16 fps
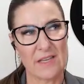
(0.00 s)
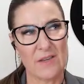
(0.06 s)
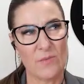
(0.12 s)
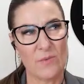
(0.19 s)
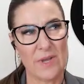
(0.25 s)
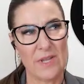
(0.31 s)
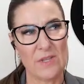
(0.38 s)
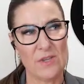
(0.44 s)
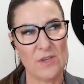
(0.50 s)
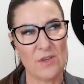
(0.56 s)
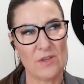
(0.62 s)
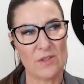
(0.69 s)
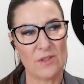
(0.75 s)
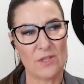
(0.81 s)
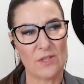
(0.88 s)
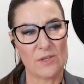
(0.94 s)
when you
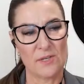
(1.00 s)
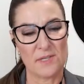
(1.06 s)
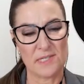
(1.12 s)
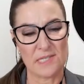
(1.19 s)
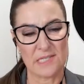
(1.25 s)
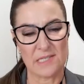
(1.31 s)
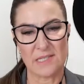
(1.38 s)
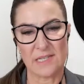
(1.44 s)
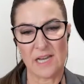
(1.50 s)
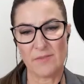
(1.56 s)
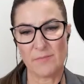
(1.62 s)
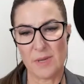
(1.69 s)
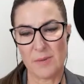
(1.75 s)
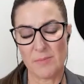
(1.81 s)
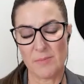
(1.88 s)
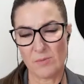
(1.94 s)
lose a staff
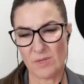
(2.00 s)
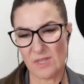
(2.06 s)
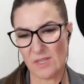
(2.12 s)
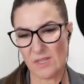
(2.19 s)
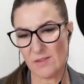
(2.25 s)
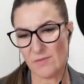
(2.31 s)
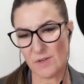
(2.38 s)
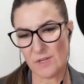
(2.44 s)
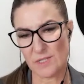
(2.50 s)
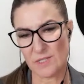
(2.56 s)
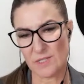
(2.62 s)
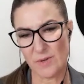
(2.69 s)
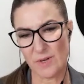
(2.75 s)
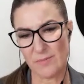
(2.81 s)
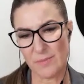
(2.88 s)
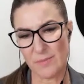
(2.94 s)
member within the first
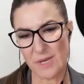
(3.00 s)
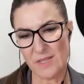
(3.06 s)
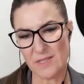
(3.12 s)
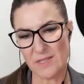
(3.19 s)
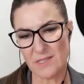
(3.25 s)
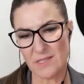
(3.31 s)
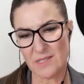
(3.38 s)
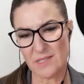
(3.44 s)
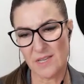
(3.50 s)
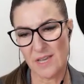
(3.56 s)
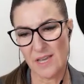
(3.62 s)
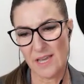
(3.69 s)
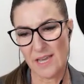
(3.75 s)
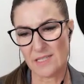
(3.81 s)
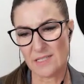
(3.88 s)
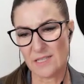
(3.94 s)
12 months,
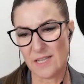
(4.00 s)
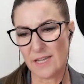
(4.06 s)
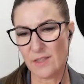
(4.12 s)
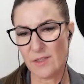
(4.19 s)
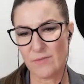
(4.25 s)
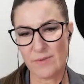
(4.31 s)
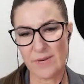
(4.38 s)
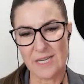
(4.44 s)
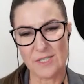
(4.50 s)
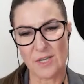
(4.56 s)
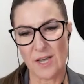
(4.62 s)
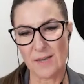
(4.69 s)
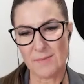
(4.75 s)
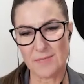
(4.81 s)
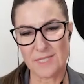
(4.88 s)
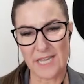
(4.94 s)
it's like 3
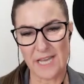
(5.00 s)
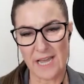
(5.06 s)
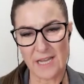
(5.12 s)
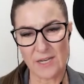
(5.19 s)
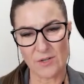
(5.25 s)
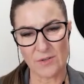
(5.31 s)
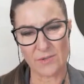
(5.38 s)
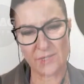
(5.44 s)
times their annual